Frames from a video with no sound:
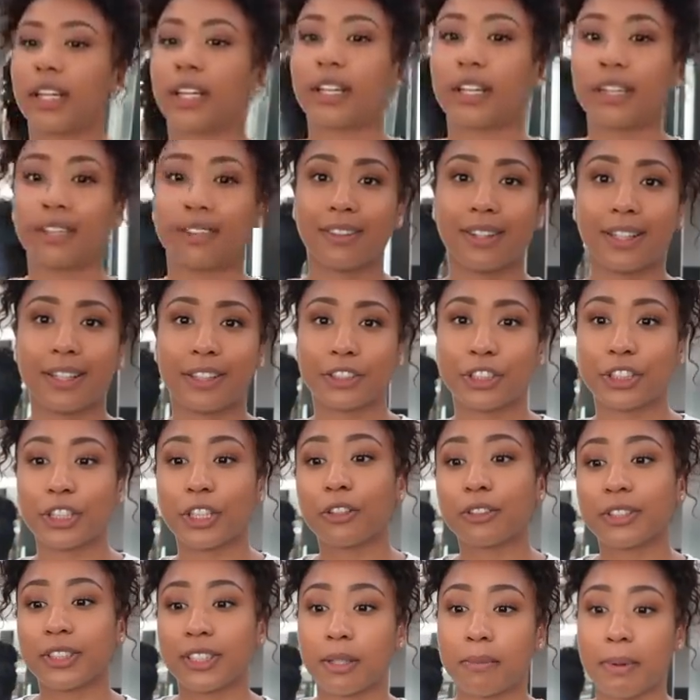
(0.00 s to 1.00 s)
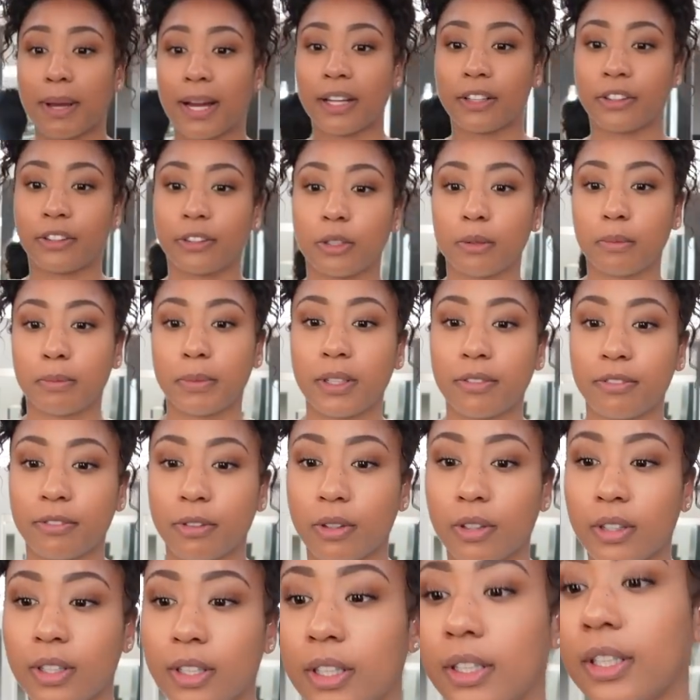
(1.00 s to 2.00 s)
And I should go to the bathroom
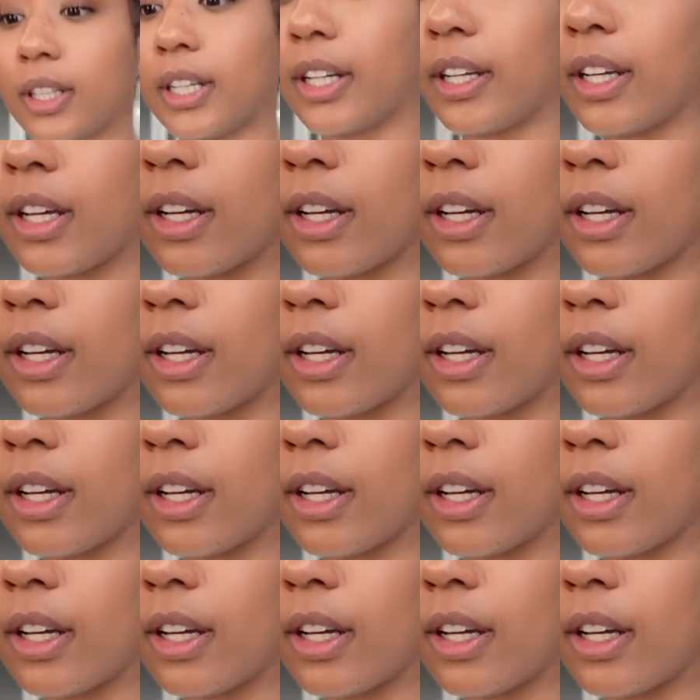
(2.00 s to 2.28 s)
before I